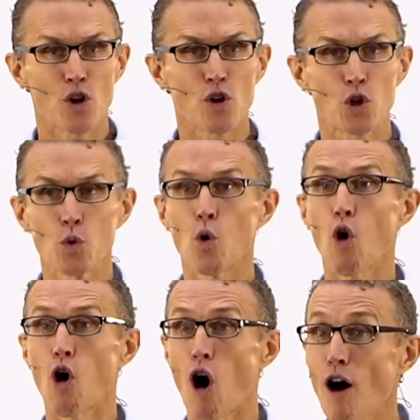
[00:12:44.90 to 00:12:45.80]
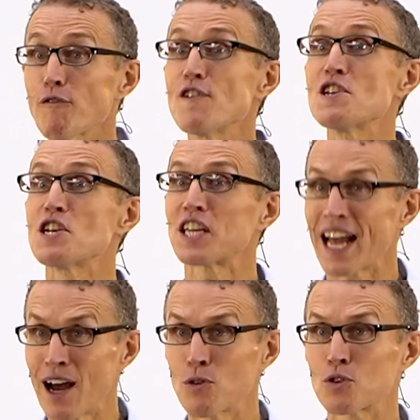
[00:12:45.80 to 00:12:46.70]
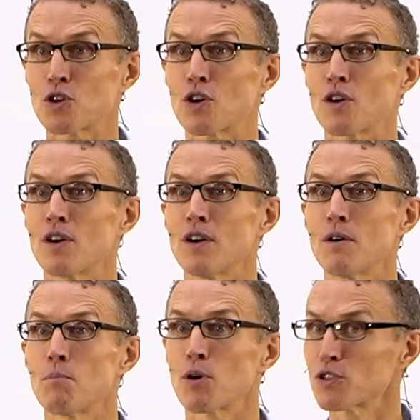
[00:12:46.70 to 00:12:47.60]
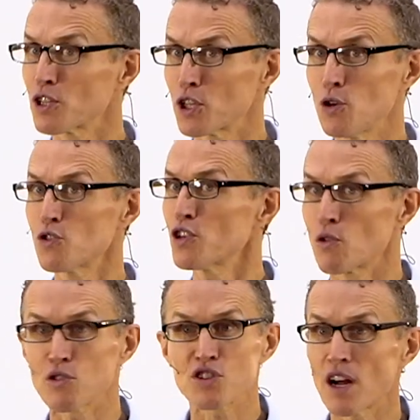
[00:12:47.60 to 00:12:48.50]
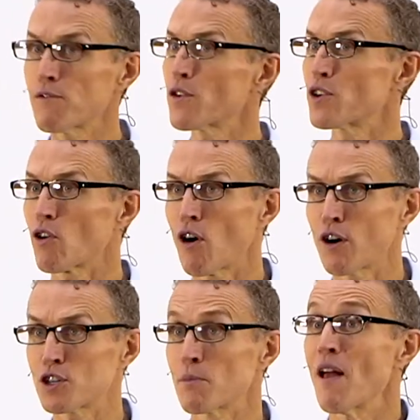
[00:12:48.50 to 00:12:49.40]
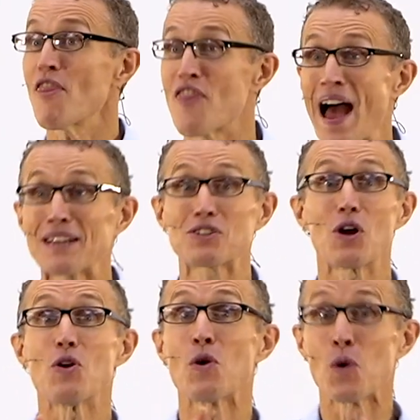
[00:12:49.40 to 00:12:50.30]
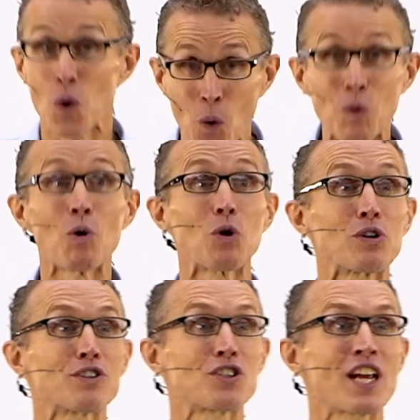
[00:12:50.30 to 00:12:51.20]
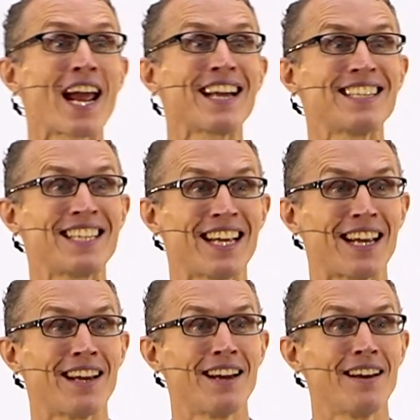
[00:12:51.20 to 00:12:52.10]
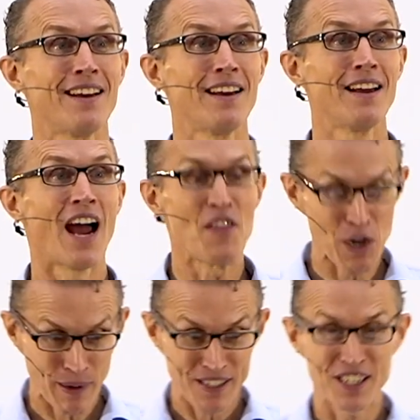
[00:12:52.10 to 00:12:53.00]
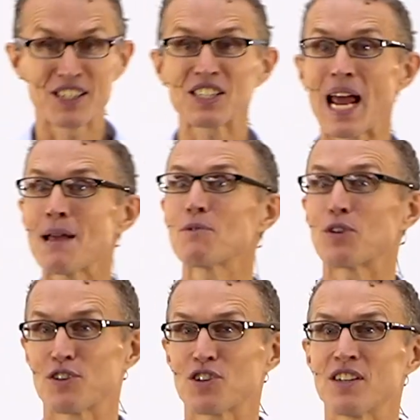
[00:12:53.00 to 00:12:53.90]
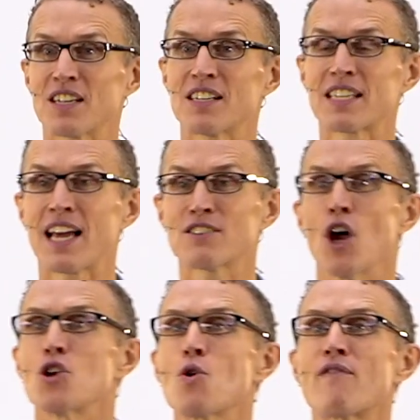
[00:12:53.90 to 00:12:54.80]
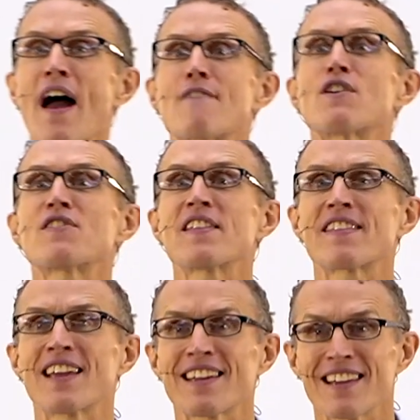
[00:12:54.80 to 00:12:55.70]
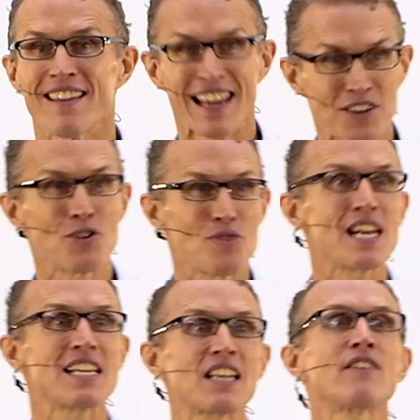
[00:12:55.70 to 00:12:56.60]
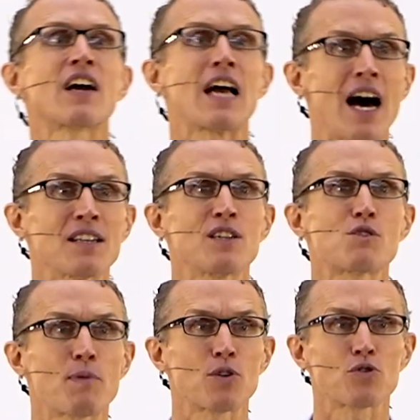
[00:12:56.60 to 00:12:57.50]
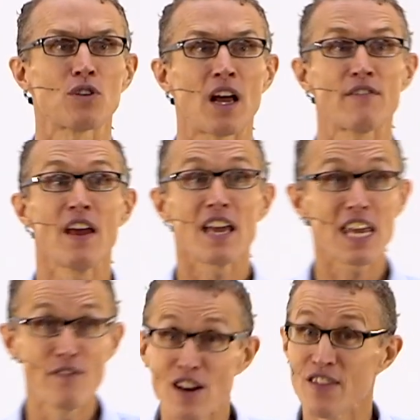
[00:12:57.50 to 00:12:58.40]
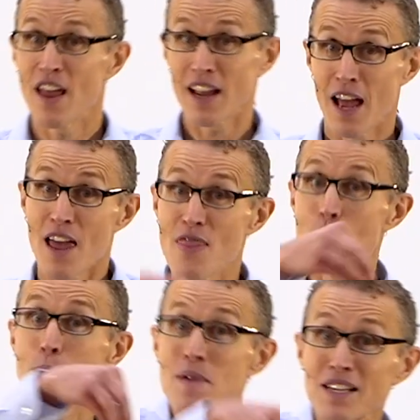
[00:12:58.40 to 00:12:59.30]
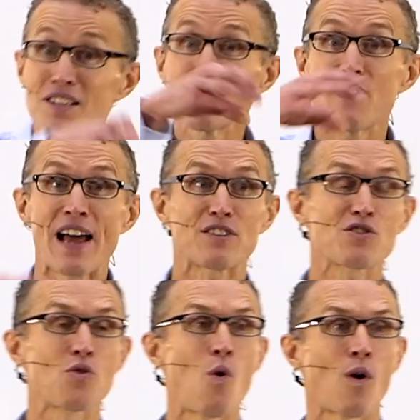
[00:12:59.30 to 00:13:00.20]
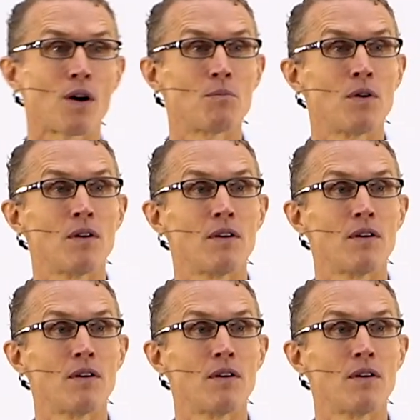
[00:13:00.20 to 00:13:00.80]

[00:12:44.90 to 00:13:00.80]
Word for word: You will often encounter persecution or suffering or hardship. That's normal Christianity. And then he writes these same Christians and says, You have everything that you need to live a godly spiritual life, even in, in the midst of that storm.